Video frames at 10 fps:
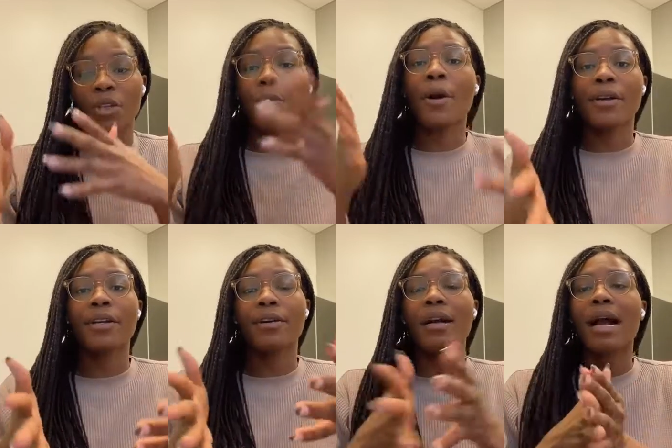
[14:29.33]
your
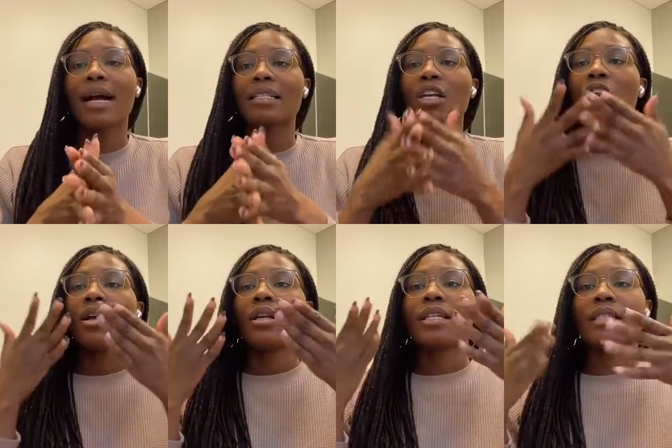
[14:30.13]
partner has
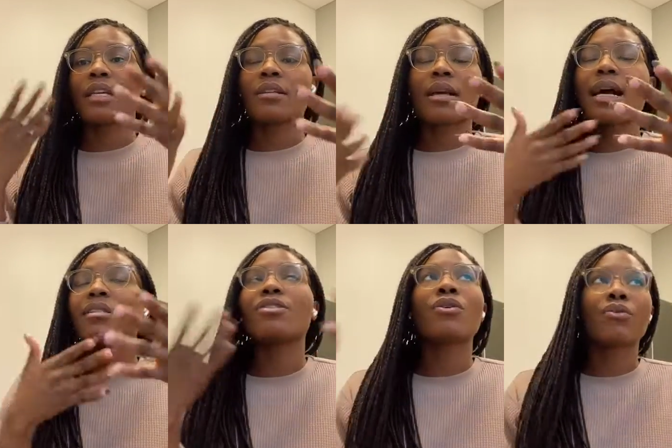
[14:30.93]

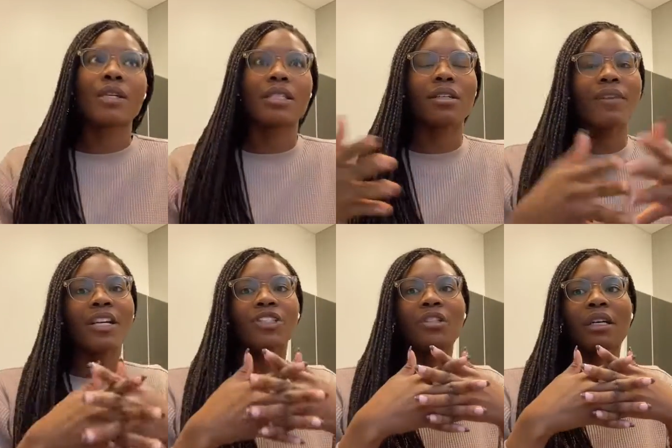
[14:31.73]
no risk of
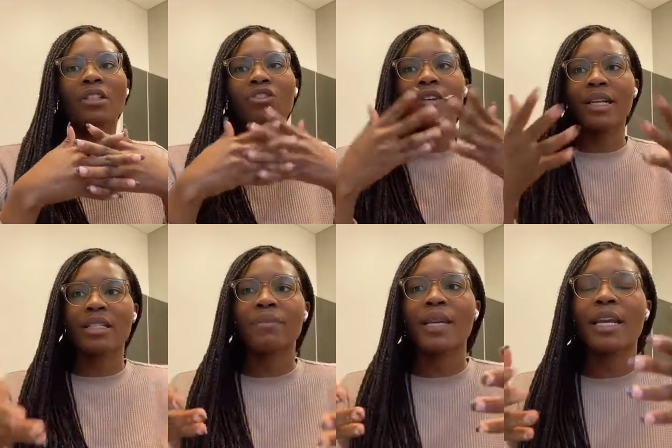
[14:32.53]
actually
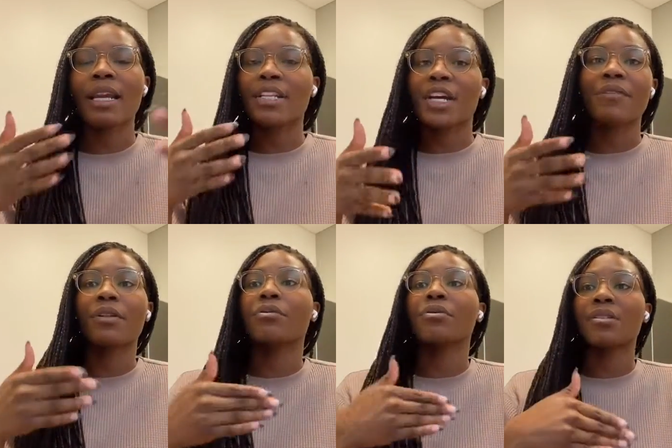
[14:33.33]
transmitting
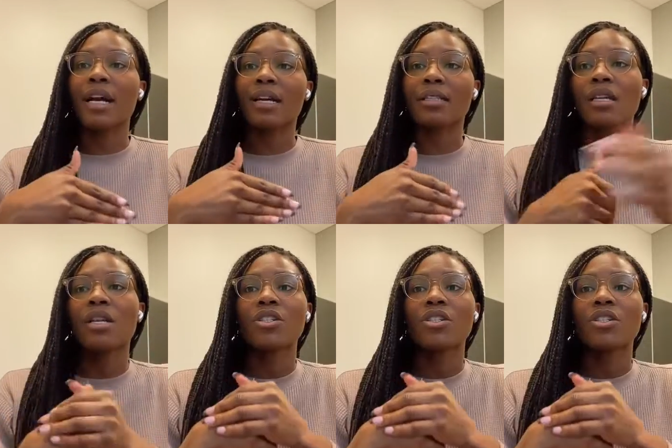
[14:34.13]
HIV through sex.